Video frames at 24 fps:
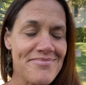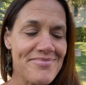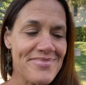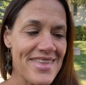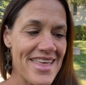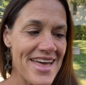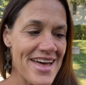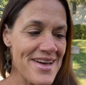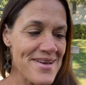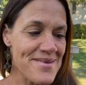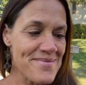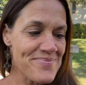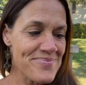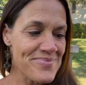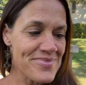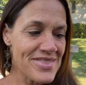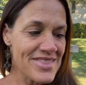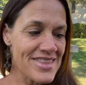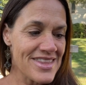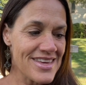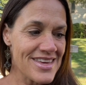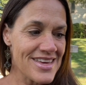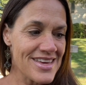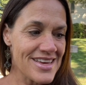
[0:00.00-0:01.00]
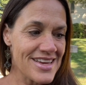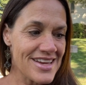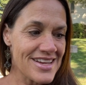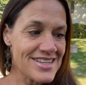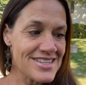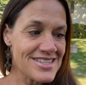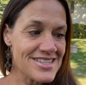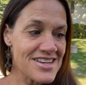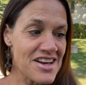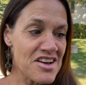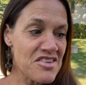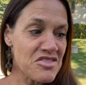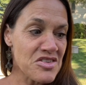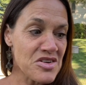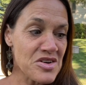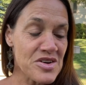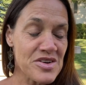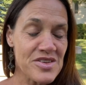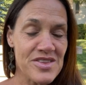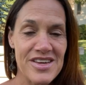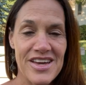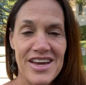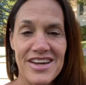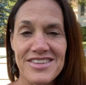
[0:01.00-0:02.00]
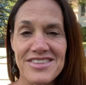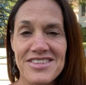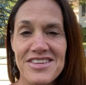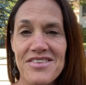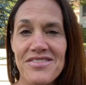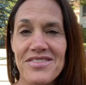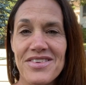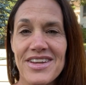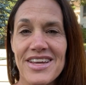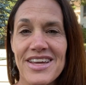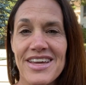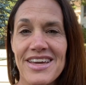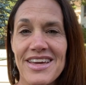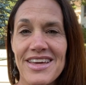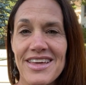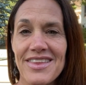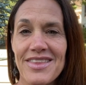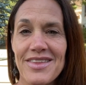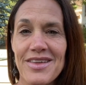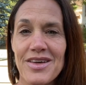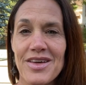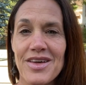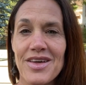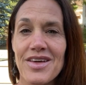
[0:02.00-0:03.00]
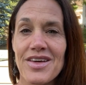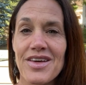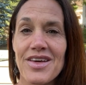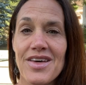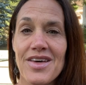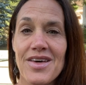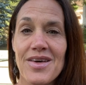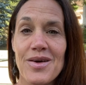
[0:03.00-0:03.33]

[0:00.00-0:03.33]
endeavor, the activity, the